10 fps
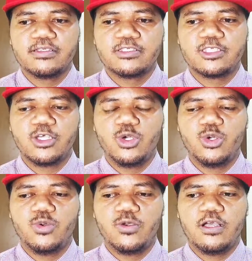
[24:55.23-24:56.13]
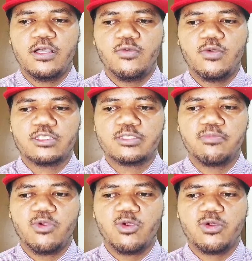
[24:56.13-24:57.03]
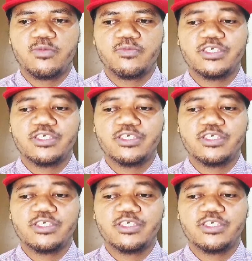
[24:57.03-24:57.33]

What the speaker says: So, what's more?